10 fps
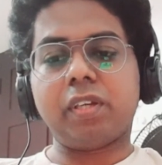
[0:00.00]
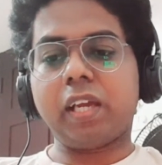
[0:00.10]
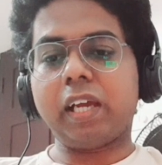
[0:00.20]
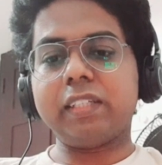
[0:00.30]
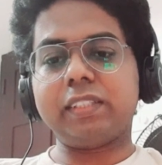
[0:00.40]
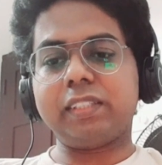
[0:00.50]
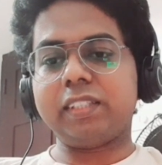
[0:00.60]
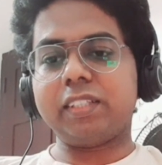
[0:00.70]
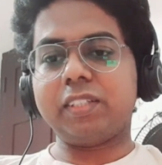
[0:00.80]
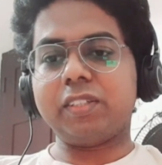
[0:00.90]
and
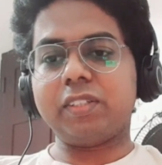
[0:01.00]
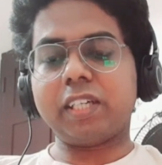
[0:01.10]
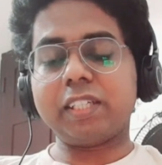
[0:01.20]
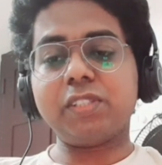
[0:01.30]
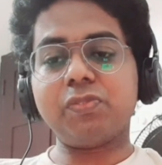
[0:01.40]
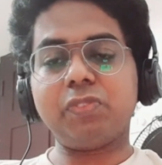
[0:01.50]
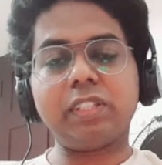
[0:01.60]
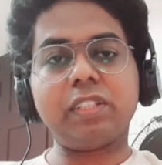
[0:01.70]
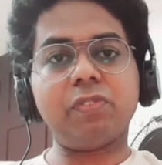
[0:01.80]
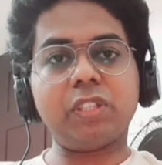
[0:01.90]
that is
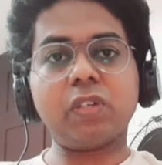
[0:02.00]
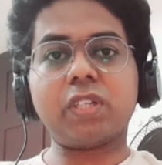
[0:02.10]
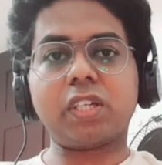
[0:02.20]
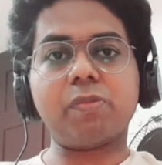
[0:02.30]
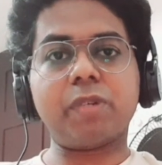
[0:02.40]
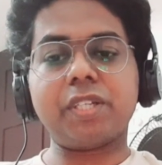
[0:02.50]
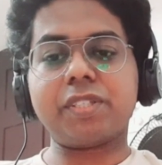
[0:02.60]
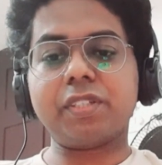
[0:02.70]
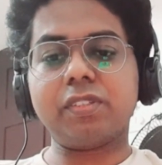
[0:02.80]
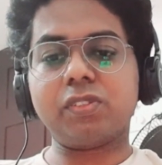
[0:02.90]
without
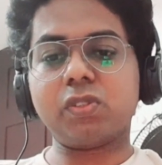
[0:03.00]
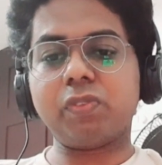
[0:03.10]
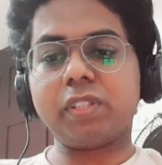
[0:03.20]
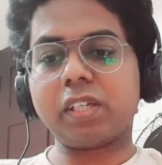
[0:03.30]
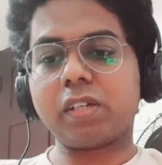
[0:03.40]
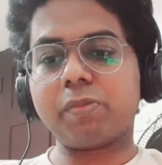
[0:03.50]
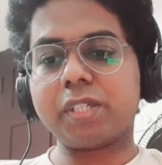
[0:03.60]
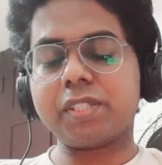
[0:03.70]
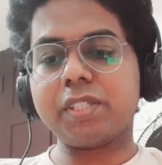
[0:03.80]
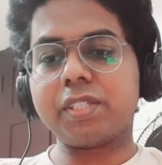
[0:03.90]
accommodation. So with
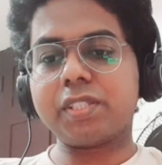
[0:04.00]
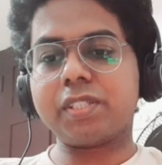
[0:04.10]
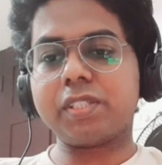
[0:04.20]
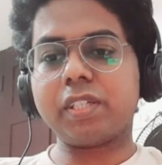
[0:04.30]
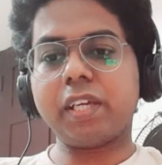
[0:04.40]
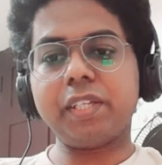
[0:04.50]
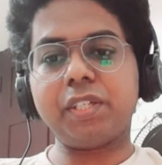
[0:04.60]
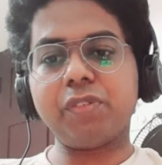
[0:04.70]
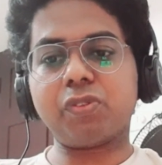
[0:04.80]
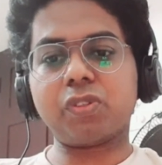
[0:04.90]
accommodation, it is
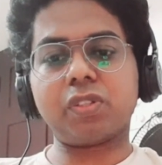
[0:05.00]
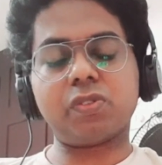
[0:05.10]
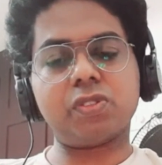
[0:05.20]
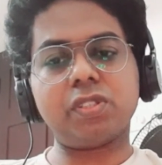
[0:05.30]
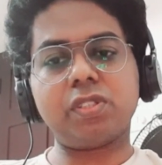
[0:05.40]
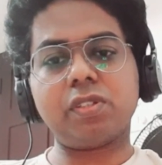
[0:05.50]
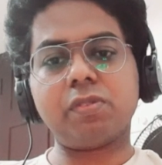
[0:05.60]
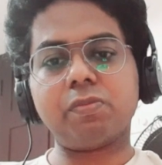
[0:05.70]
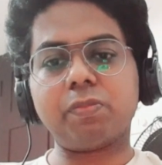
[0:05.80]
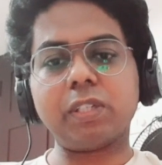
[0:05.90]
84,000.
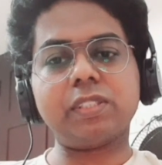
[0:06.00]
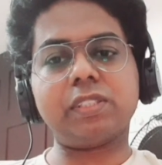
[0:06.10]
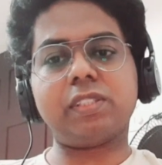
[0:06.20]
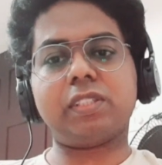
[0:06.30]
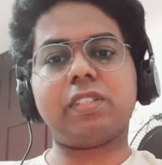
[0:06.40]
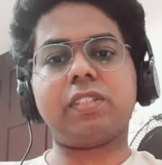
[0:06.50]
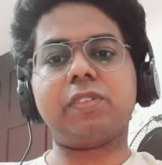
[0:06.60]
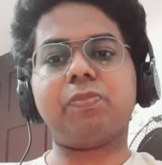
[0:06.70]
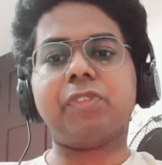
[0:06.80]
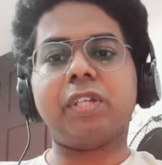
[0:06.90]
Plus
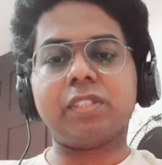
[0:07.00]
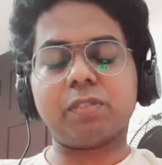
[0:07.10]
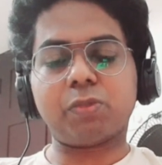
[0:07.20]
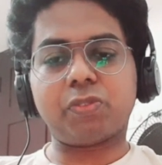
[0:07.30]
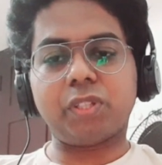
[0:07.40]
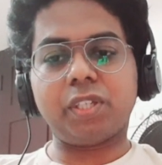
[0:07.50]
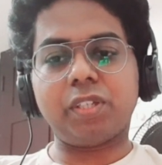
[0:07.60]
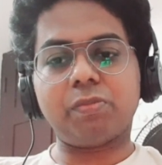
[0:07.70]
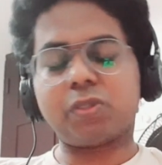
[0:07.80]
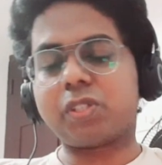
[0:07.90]
some of the
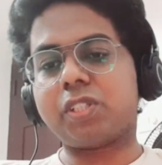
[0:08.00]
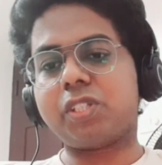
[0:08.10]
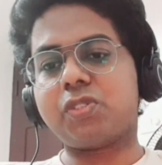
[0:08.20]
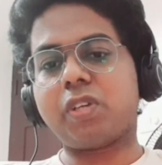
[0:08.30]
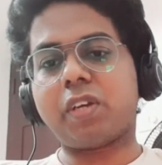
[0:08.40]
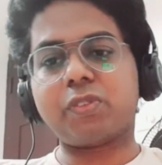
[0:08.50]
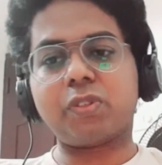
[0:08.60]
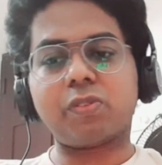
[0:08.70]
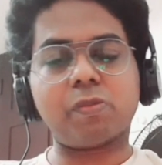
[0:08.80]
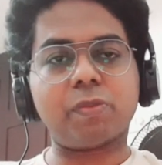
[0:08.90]
important things we have to
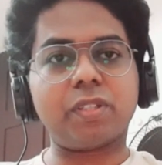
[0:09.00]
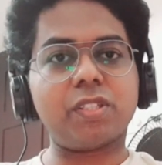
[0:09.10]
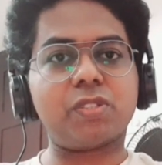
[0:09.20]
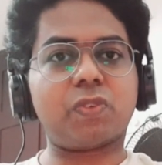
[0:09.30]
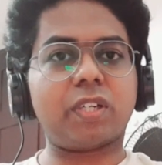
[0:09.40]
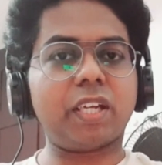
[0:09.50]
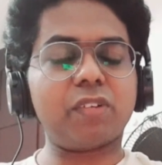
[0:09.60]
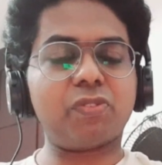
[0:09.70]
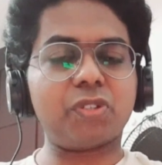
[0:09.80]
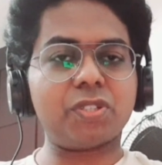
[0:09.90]
remember, this
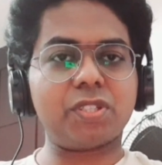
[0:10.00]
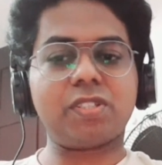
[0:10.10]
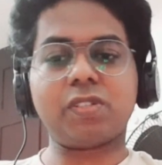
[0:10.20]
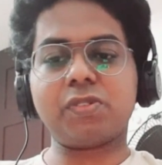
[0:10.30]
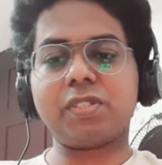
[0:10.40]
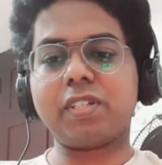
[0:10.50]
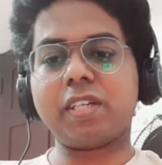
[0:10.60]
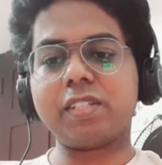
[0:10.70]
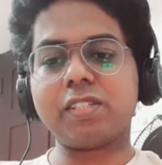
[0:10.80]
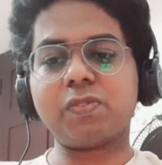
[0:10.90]
1,46,000 and
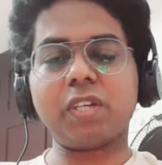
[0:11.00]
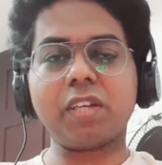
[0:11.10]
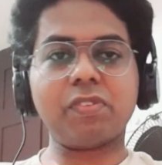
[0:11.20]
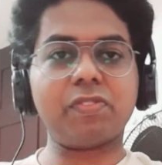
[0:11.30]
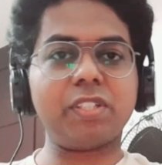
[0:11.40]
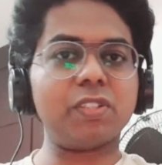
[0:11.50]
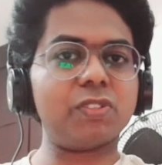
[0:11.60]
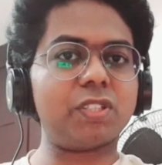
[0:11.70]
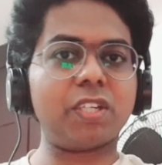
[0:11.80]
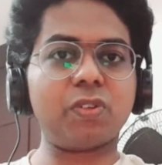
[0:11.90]
this
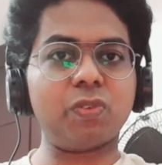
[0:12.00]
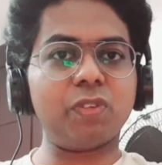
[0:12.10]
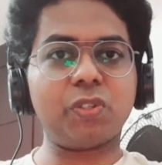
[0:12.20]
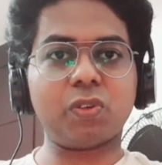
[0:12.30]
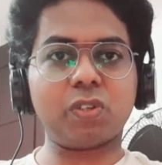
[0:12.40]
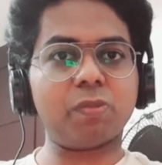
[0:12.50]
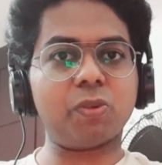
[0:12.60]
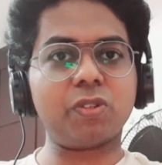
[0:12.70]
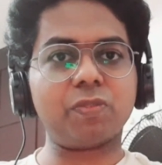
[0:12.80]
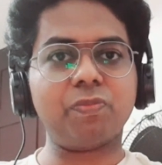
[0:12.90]
1,15,000 and all we talked
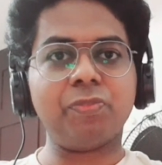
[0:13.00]
about,